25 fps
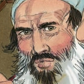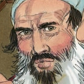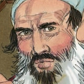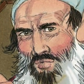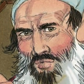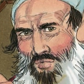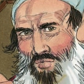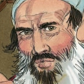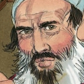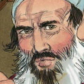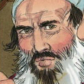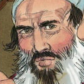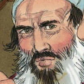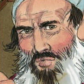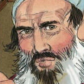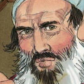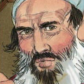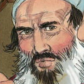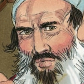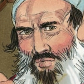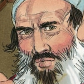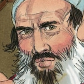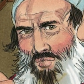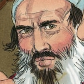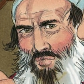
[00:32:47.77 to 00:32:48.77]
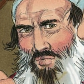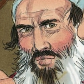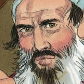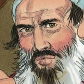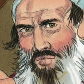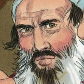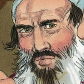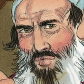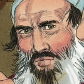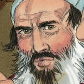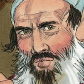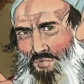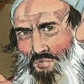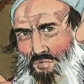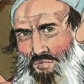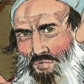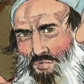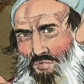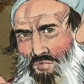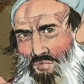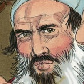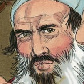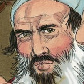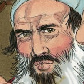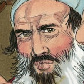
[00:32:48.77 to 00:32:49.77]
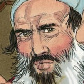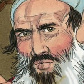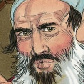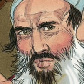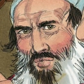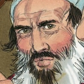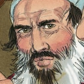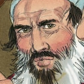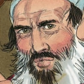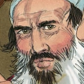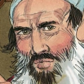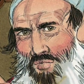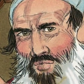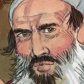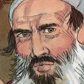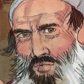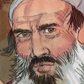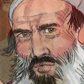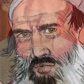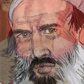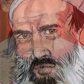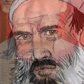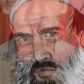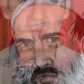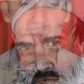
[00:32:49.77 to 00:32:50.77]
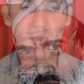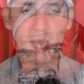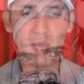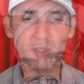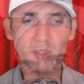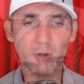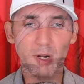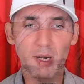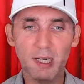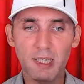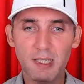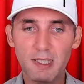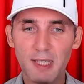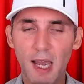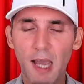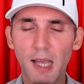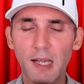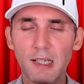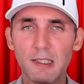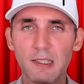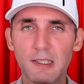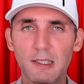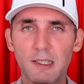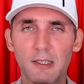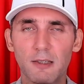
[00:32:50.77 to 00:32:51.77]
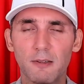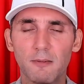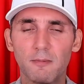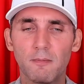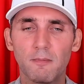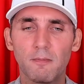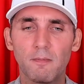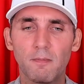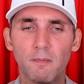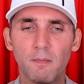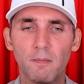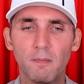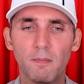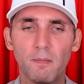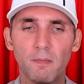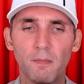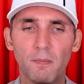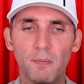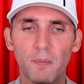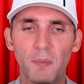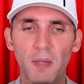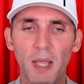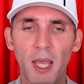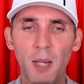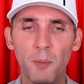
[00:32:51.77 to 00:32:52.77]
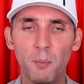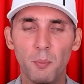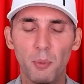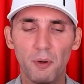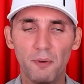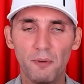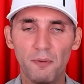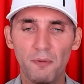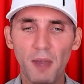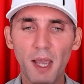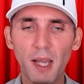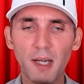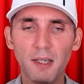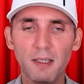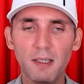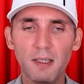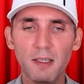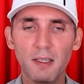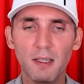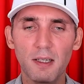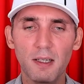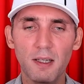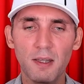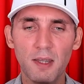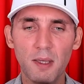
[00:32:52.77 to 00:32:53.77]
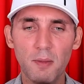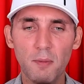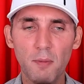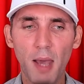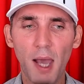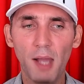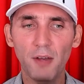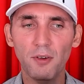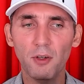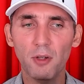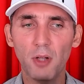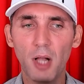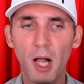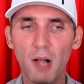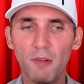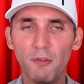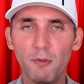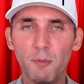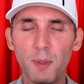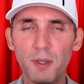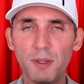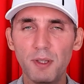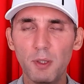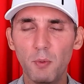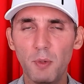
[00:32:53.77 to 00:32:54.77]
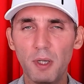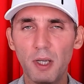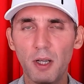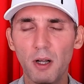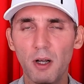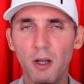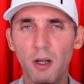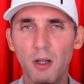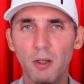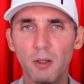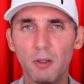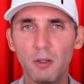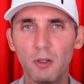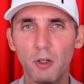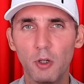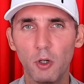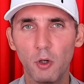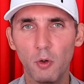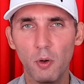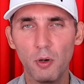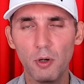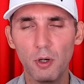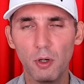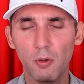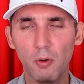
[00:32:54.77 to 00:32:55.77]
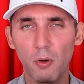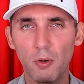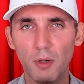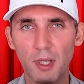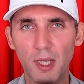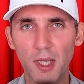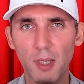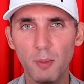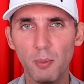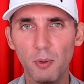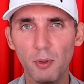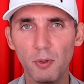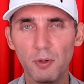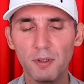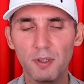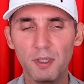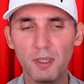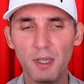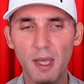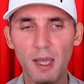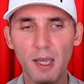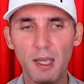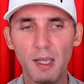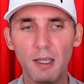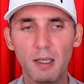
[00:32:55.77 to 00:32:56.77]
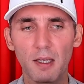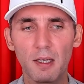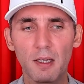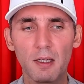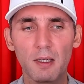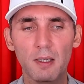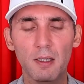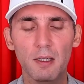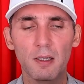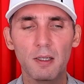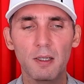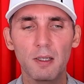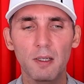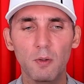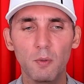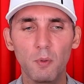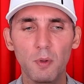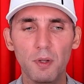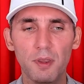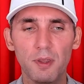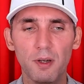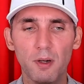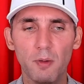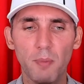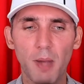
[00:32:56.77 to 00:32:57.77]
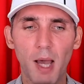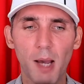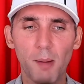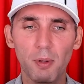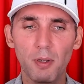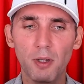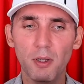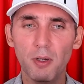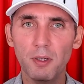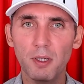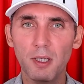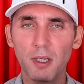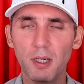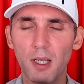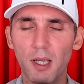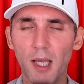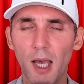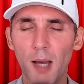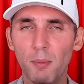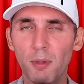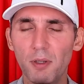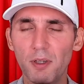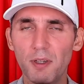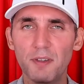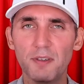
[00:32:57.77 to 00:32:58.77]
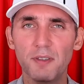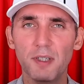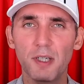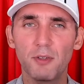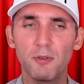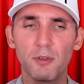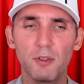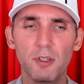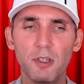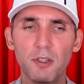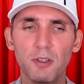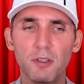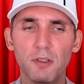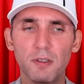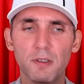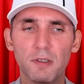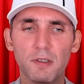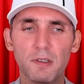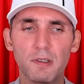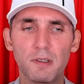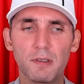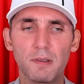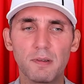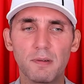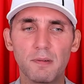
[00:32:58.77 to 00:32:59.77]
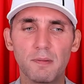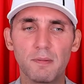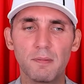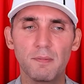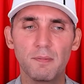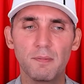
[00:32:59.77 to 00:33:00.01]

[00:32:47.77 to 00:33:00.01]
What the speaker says: today. Their descendants made the Masoretic text and perfected the magical alphabet that we call quote-unquote Hebrew today with their Babylonian kabbalistic traditions